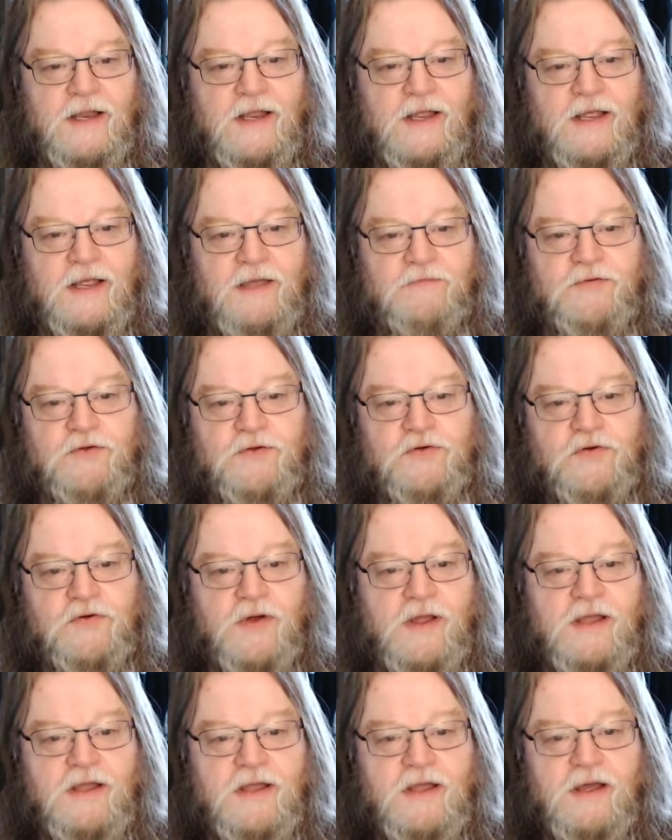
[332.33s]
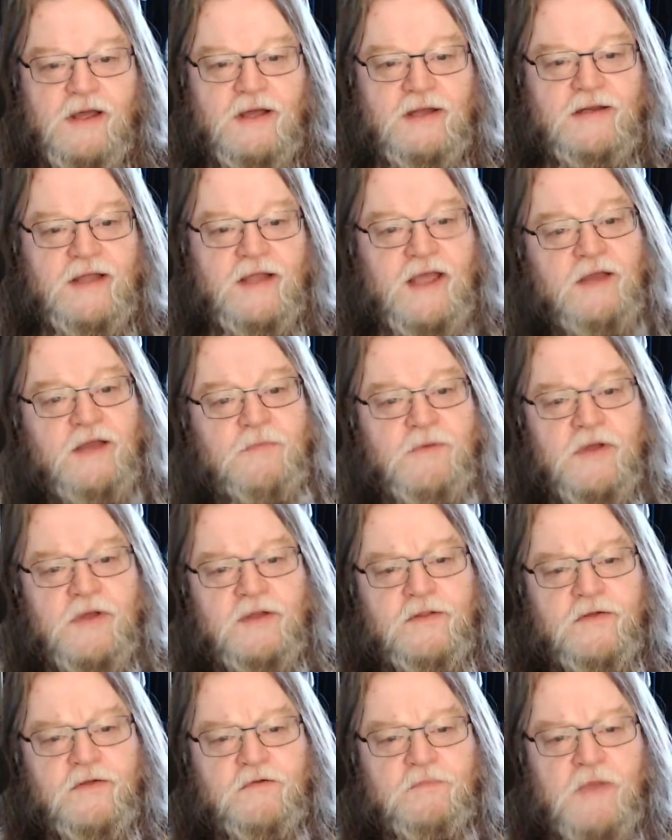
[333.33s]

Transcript: if you try and contact me on those